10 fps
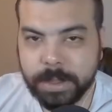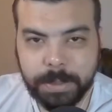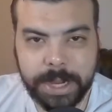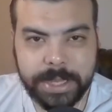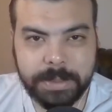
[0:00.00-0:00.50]

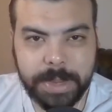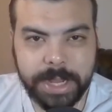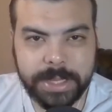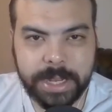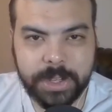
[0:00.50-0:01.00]
Bunny's
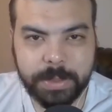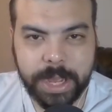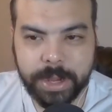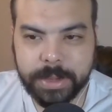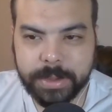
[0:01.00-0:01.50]
Bunny's not too
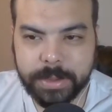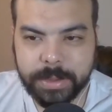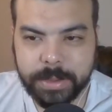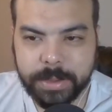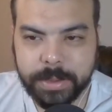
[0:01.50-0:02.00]
bad.
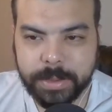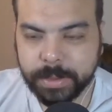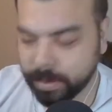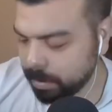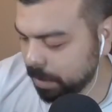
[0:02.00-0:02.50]

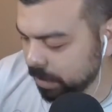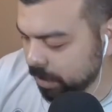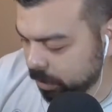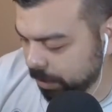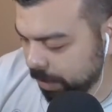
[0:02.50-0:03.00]
Bunny's not
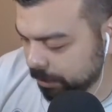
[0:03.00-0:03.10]
too bad.